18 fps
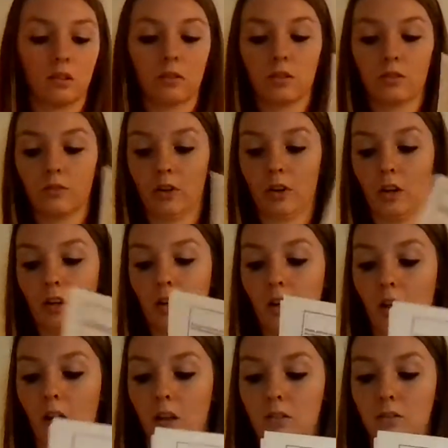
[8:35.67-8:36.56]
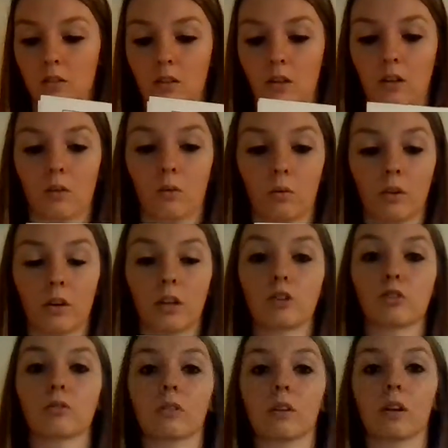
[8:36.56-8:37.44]
is for any accident or
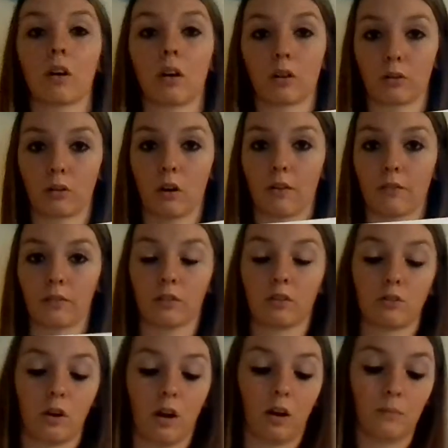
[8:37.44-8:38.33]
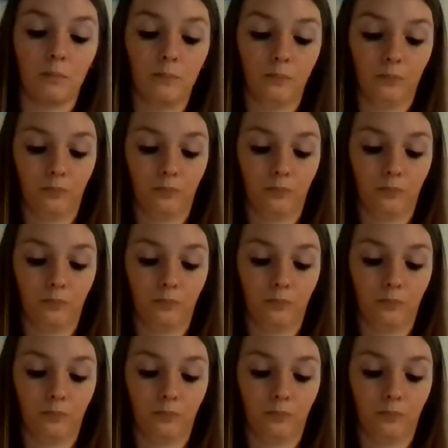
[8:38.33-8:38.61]
injury on or off the job.